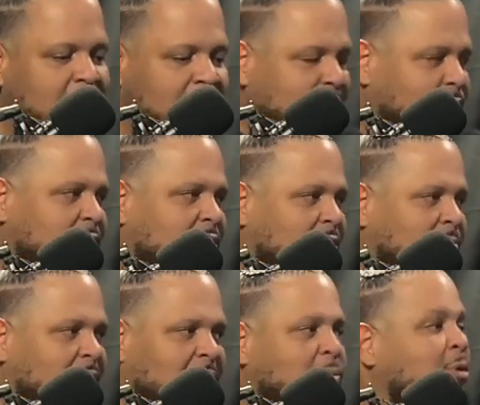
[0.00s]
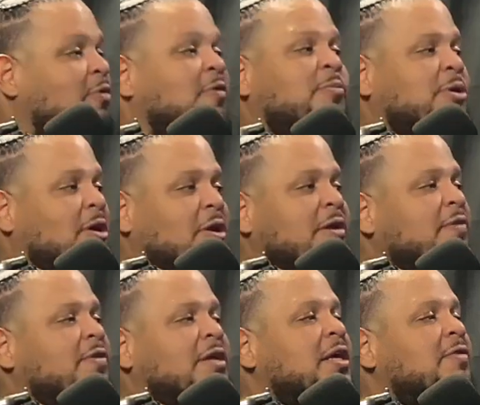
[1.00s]
That's what it's all about. We don't even put
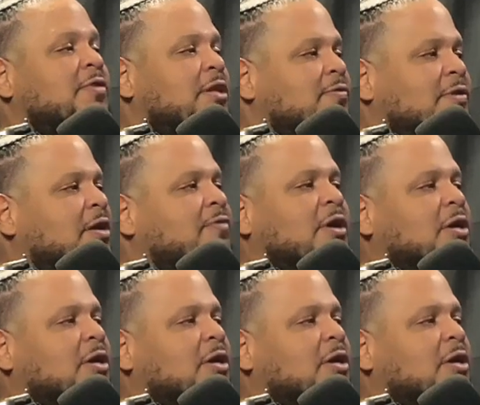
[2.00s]
even our